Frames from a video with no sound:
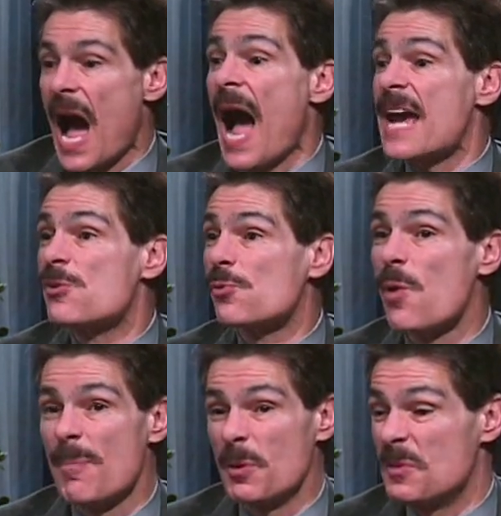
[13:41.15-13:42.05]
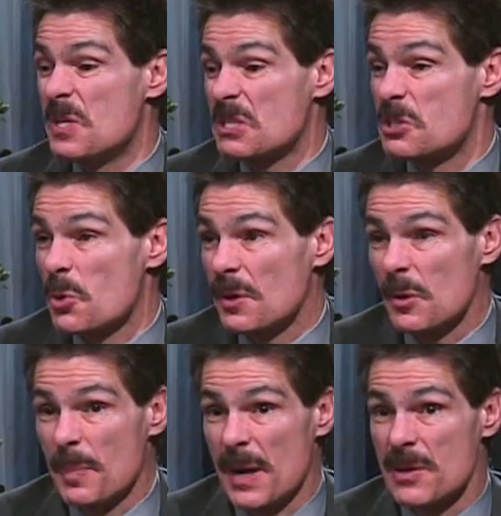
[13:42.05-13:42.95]
I grew up with
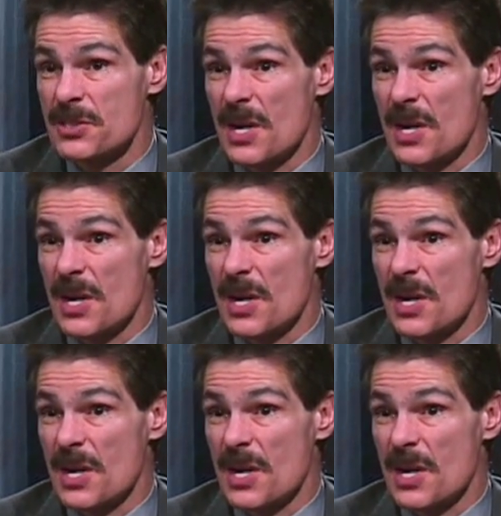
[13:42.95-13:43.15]
dictatorial parents,